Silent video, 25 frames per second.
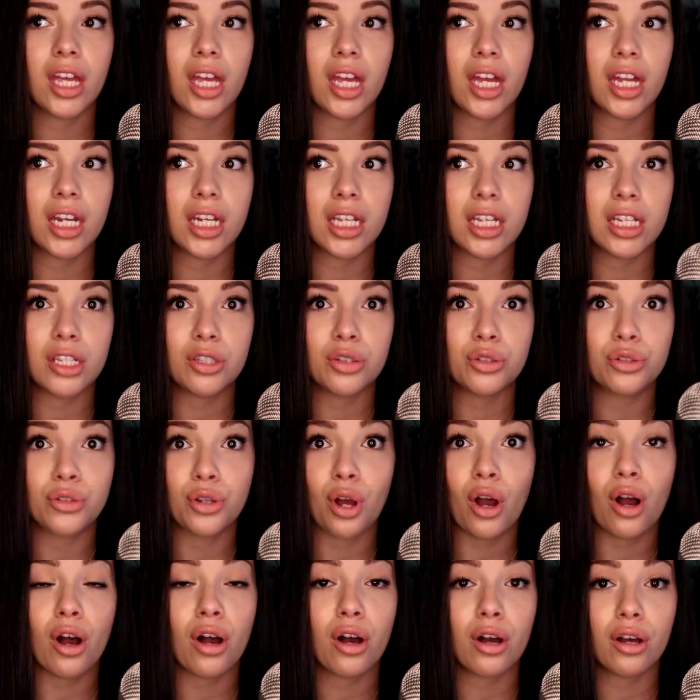and he
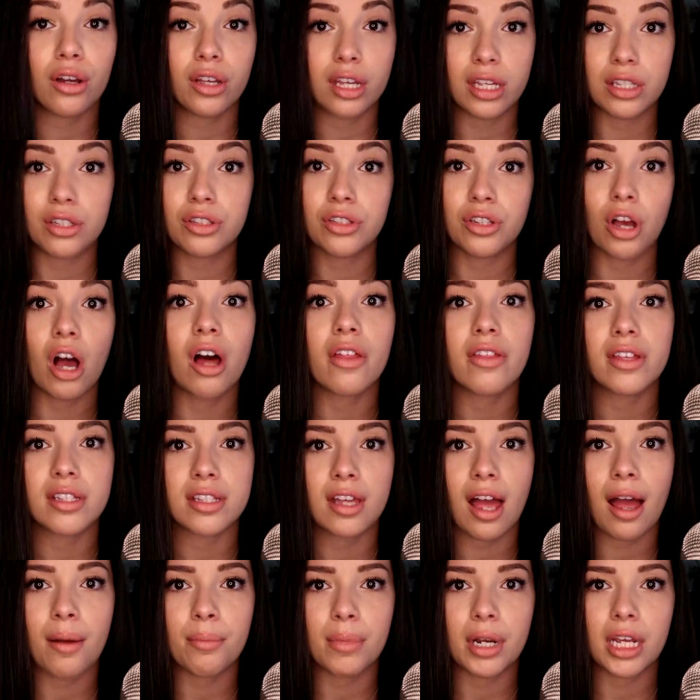saw this
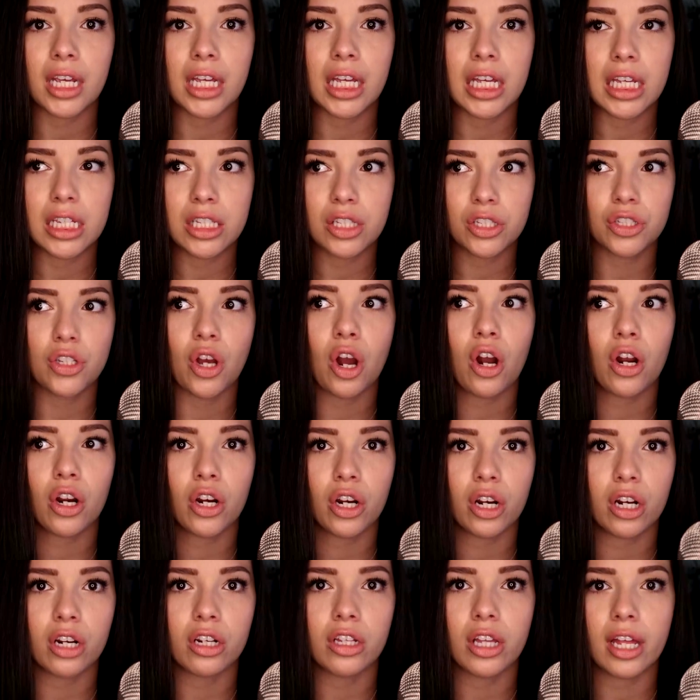happening. He saw
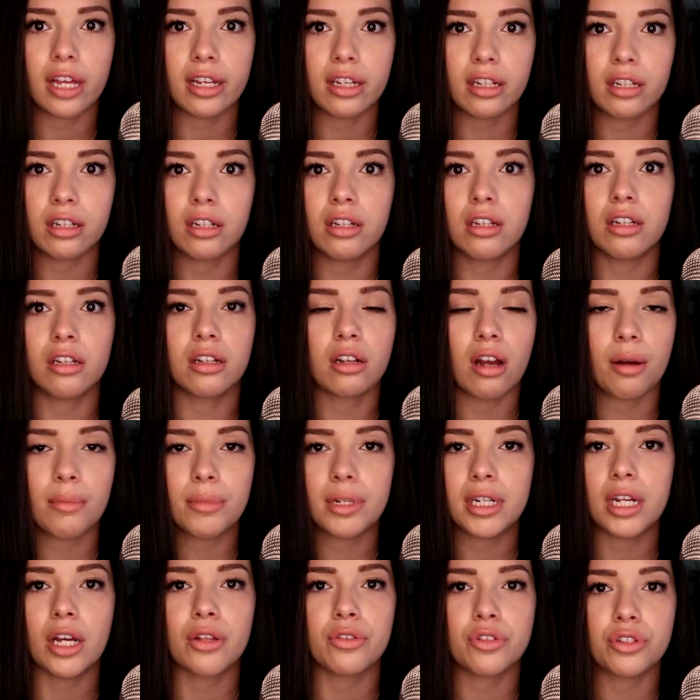her like
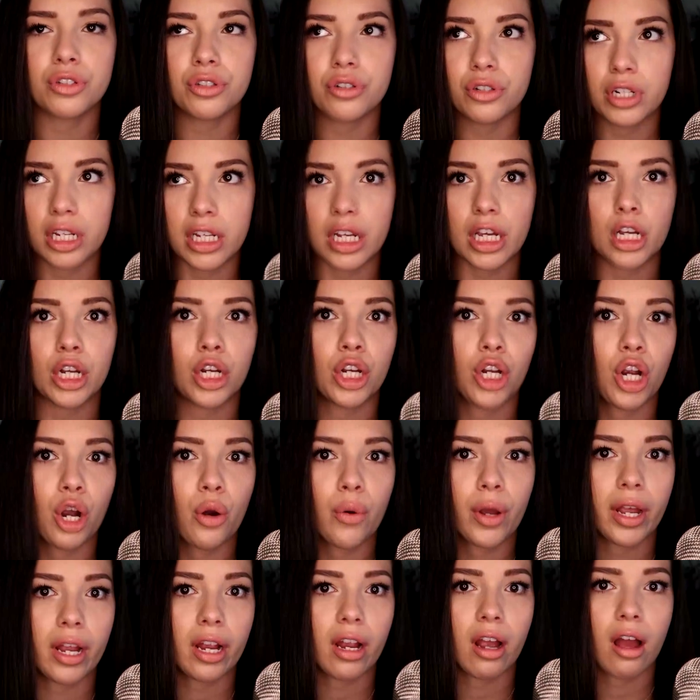coming down the street and
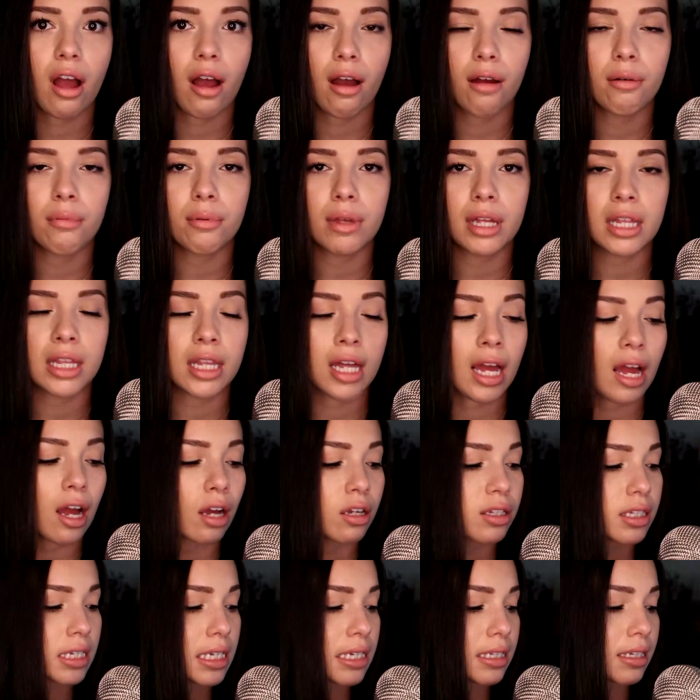going up in the
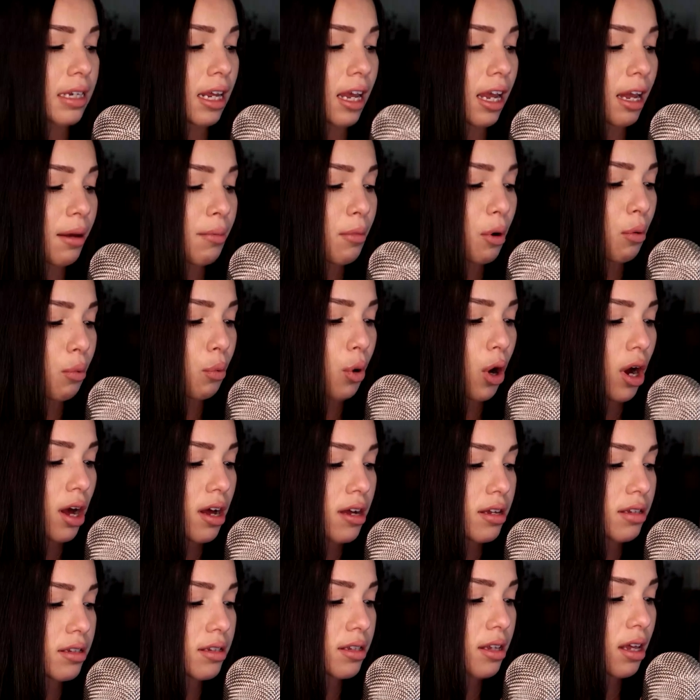house. His name
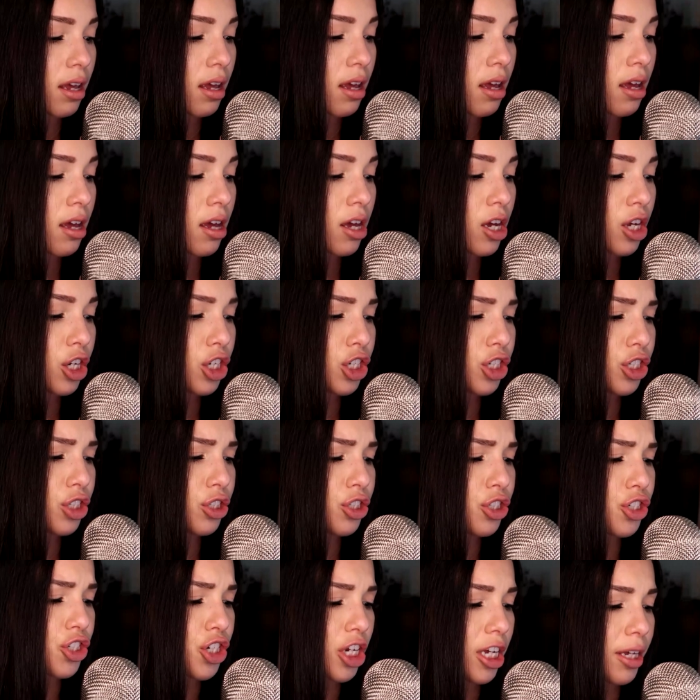was
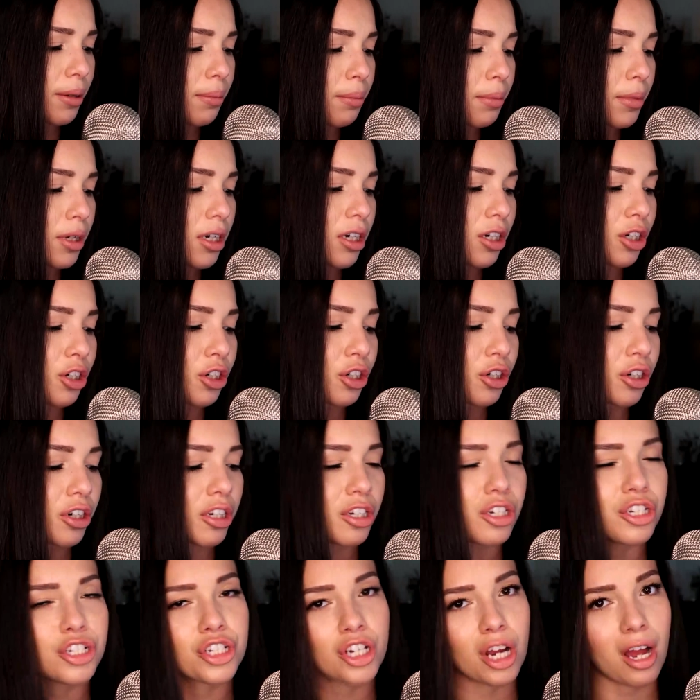Jim
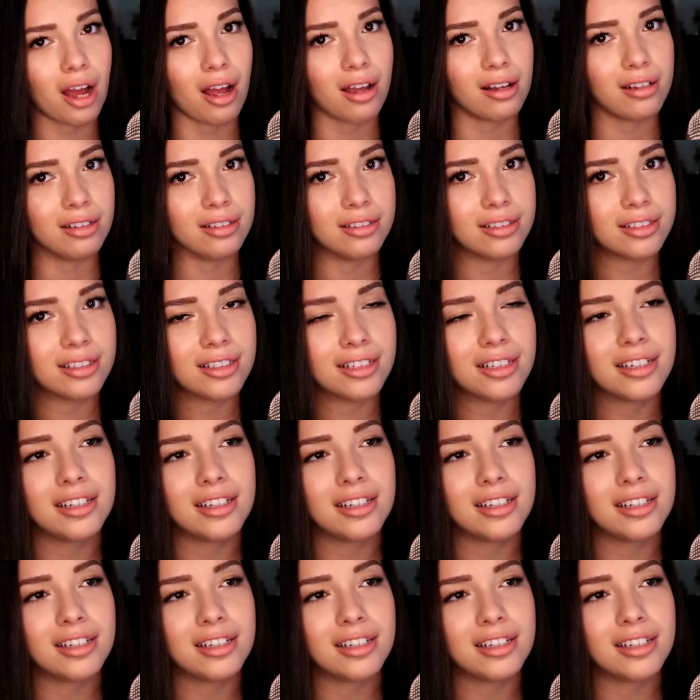Goodchild,